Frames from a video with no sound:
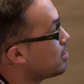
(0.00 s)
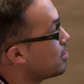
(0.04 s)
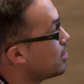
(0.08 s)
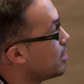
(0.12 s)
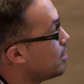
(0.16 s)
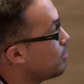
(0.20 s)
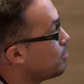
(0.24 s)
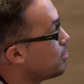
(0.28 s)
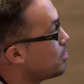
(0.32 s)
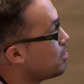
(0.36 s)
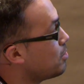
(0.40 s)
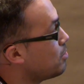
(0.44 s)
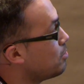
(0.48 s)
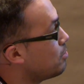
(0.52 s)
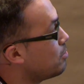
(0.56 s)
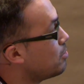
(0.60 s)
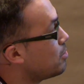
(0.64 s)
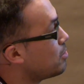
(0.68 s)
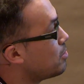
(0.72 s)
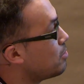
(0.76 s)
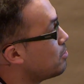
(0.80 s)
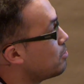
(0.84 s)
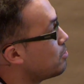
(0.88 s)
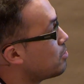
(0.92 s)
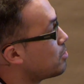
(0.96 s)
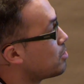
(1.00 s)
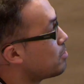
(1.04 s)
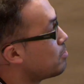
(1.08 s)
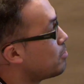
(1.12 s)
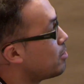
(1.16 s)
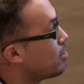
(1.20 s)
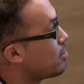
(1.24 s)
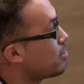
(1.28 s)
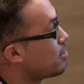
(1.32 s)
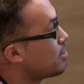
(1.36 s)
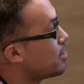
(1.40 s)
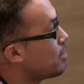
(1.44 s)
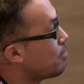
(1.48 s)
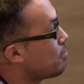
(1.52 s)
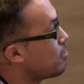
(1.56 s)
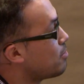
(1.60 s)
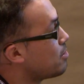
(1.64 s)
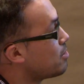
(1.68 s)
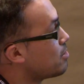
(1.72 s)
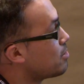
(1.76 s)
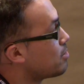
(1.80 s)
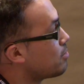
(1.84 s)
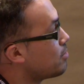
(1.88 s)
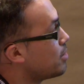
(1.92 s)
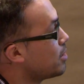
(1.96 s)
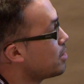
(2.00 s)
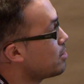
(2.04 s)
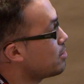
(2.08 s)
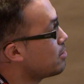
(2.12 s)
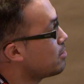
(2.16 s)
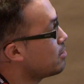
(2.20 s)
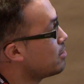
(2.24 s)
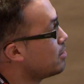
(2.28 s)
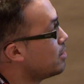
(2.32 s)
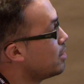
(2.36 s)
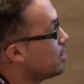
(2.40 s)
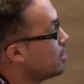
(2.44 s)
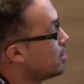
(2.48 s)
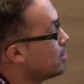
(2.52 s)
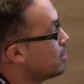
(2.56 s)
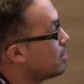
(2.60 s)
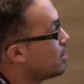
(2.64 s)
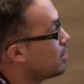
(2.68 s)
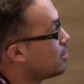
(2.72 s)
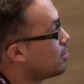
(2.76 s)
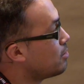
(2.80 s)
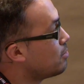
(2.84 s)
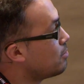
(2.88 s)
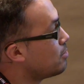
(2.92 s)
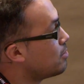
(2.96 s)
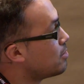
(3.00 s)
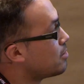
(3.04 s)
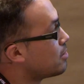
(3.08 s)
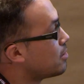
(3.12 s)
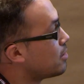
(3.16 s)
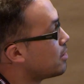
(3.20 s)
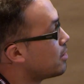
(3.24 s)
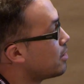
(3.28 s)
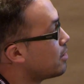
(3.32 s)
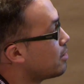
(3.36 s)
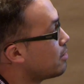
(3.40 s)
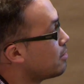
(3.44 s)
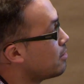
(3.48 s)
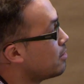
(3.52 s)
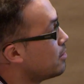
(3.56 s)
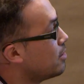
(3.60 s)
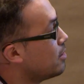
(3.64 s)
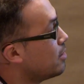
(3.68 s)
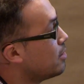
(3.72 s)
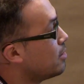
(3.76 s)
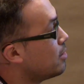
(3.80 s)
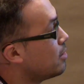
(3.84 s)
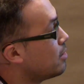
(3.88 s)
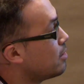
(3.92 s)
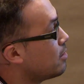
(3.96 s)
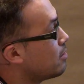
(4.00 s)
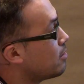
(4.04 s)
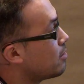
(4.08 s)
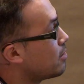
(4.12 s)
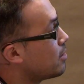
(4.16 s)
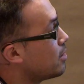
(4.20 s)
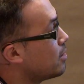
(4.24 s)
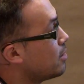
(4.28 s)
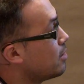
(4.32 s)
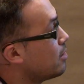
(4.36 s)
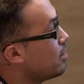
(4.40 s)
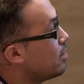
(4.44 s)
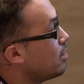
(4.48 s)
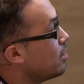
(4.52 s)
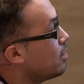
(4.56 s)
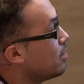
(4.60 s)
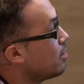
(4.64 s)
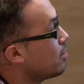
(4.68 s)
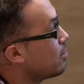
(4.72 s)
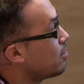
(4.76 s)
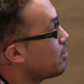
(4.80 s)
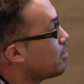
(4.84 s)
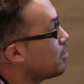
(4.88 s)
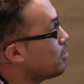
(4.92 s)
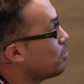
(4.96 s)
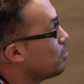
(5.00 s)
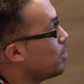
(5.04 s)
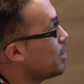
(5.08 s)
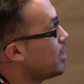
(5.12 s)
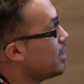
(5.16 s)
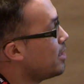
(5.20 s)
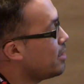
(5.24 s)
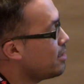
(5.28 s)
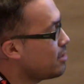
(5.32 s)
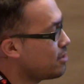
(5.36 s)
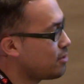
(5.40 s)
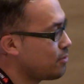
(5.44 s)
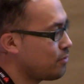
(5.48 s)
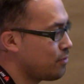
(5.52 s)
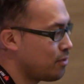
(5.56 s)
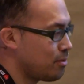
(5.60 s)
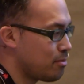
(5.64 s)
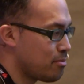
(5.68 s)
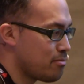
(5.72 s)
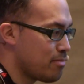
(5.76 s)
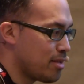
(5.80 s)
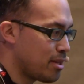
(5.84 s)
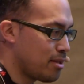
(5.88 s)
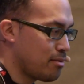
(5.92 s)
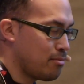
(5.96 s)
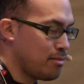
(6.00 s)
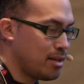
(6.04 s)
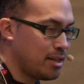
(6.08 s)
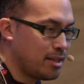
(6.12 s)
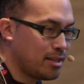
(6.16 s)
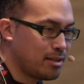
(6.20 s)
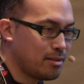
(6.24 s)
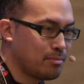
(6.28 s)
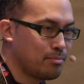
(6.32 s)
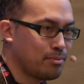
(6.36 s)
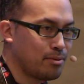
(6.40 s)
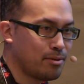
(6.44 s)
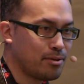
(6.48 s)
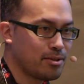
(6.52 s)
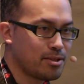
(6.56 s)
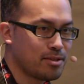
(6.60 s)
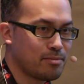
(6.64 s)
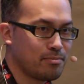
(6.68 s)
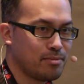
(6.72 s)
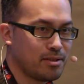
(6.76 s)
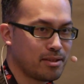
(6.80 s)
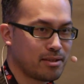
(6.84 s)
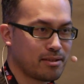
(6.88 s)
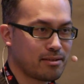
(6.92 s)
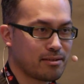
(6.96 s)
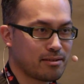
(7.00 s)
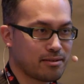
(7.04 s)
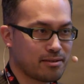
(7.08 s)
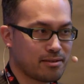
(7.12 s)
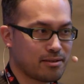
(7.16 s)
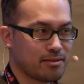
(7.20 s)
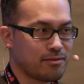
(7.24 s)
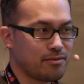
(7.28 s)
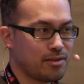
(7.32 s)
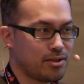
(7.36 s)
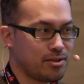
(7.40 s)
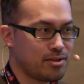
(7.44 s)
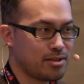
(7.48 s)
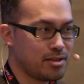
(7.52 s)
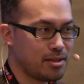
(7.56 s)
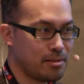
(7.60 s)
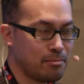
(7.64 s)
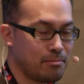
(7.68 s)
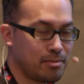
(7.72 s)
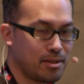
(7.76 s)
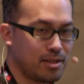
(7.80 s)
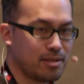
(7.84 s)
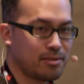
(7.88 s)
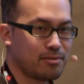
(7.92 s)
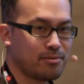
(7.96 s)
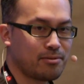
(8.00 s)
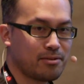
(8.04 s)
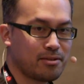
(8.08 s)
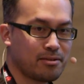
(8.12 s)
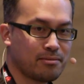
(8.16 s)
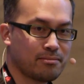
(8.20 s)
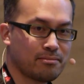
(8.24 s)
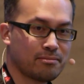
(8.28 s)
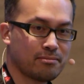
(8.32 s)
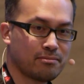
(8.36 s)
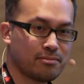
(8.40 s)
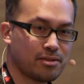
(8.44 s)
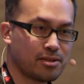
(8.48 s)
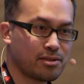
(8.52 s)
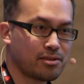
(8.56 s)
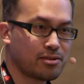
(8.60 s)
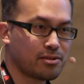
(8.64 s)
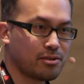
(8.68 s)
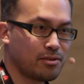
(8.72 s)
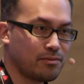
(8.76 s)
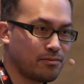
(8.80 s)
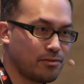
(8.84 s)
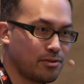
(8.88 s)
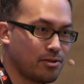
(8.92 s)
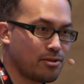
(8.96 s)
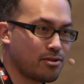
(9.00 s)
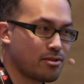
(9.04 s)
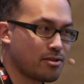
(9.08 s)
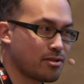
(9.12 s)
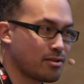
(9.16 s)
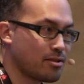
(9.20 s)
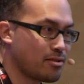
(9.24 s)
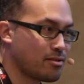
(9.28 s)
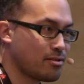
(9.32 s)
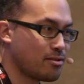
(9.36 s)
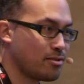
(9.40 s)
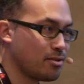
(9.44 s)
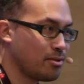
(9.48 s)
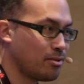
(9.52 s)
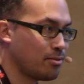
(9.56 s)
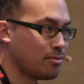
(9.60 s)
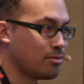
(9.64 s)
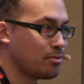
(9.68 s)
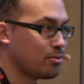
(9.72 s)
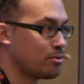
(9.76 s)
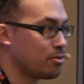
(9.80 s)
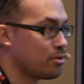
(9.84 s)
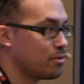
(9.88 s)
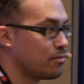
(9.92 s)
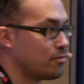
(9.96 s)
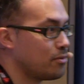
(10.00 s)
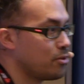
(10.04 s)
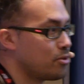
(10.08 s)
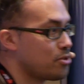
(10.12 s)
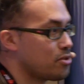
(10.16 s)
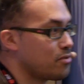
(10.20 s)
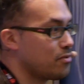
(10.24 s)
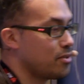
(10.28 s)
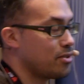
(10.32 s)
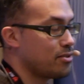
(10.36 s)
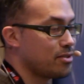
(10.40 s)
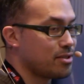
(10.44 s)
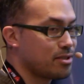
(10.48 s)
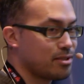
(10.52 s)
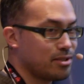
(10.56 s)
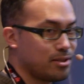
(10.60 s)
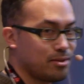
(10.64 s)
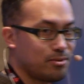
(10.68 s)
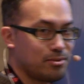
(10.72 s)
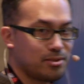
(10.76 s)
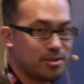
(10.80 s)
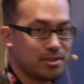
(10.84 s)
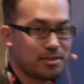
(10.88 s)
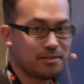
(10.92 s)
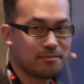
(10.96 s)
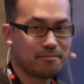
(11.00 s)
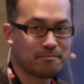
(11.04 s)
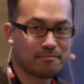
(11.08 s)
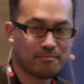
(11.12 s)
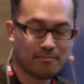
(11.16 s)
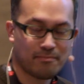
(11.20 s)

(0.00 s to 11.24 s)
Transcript: And then what you do is you do a small step in this direction, and you do this again. Okay? So in a way, so from a mathematical point speaking, this is a very dumb algorithm, which converges, it's known to converge very slowly.